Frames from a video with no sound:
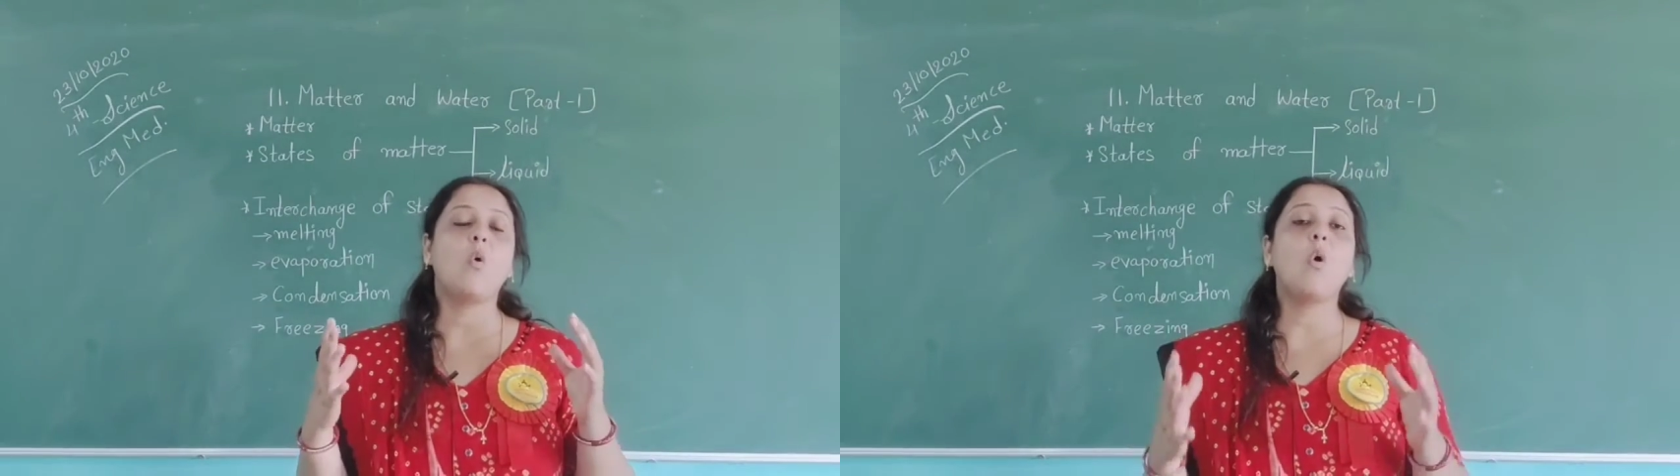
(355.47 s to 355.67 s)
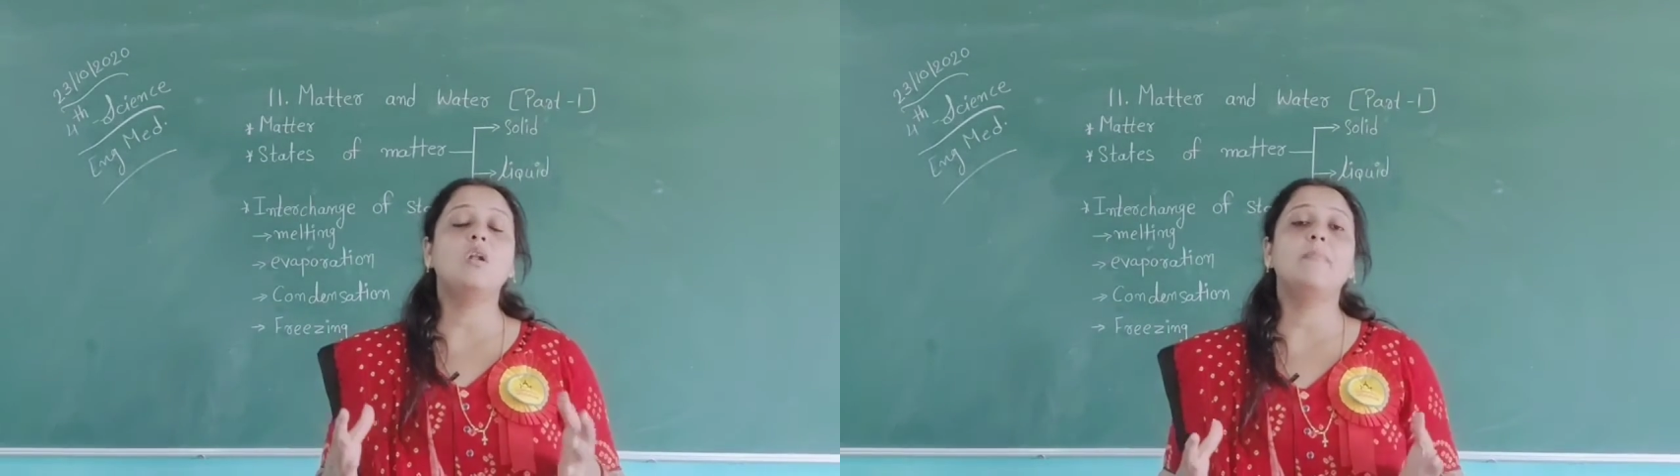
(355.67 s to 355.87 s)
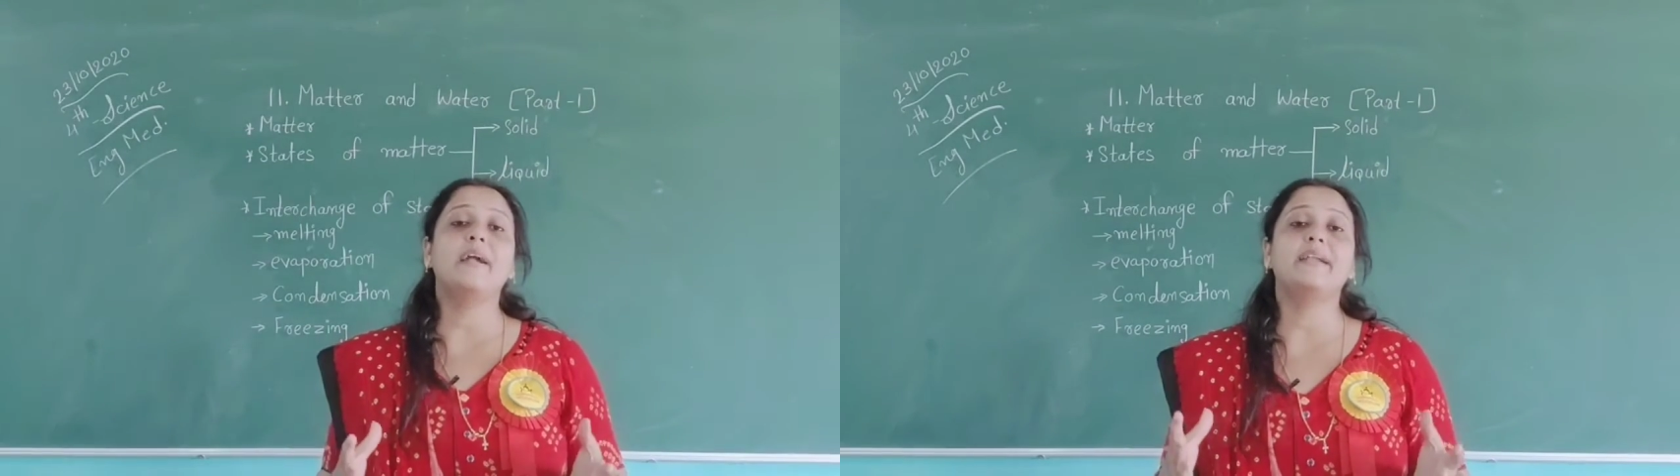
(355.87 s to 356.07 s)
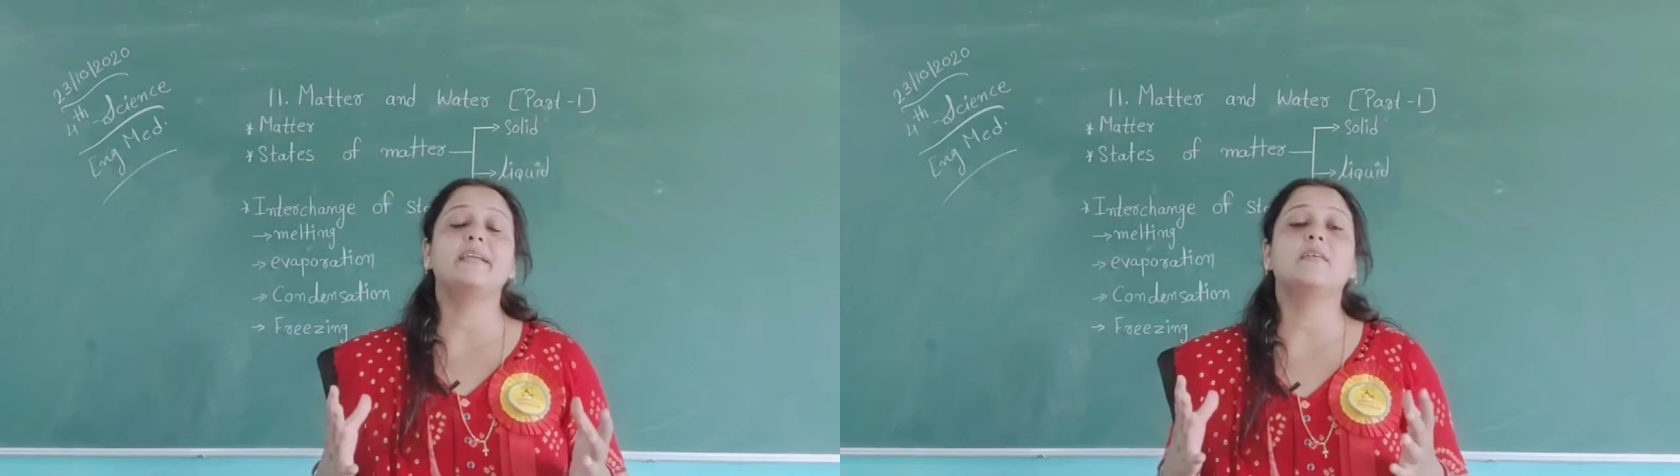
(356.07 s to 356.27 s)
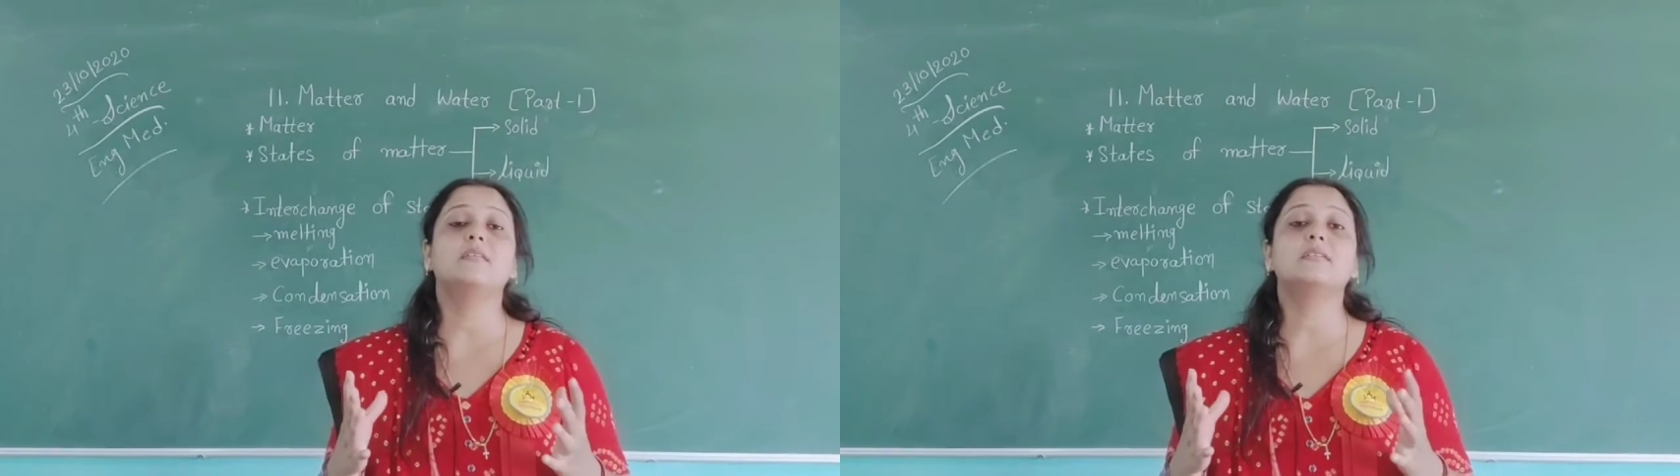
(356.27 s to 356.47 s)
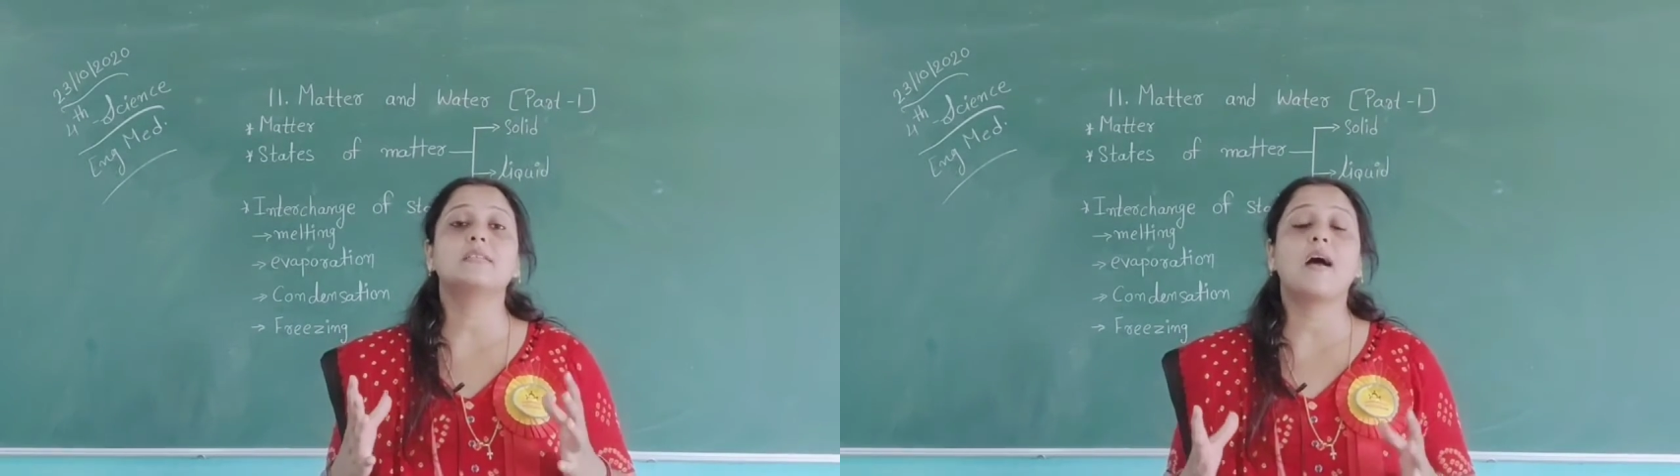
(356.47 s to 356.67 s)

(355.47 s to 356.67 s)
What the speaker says: All particles